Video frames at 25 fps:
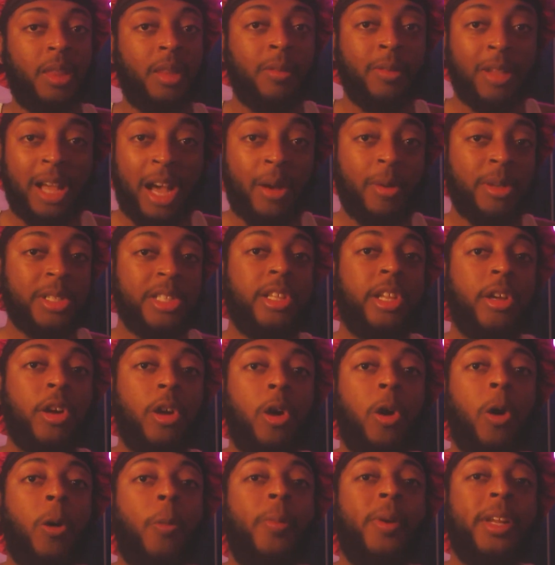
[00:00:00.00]
I was in
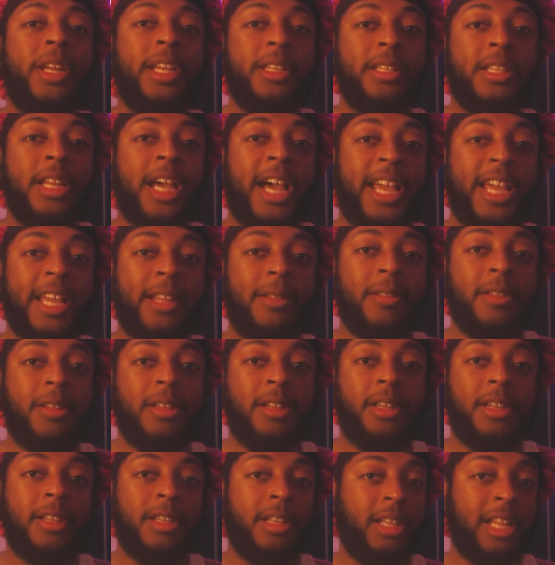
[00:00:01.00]
there opening night
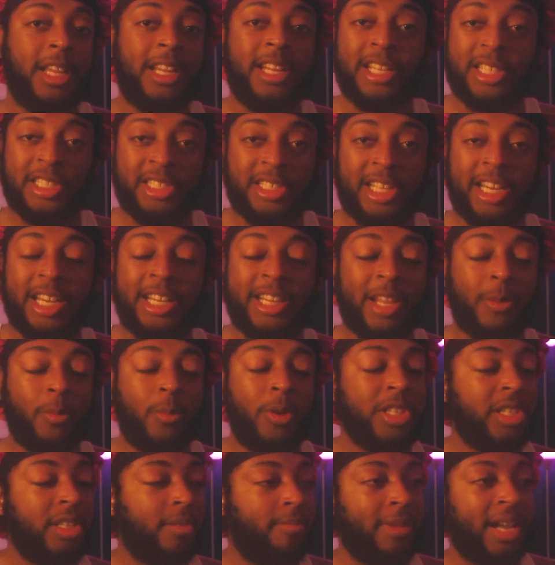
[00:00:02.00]
in a city that
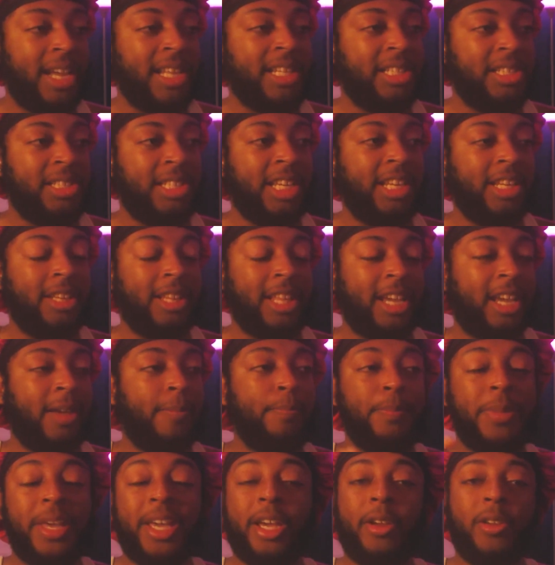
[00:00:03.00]
wasn't my city, like a
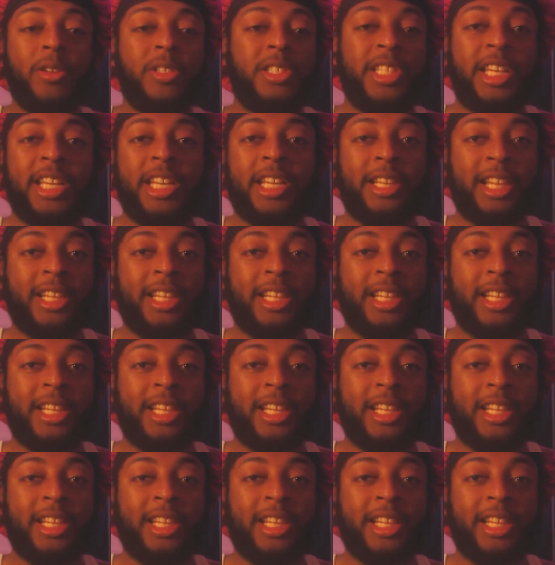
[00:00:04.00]
bigger city.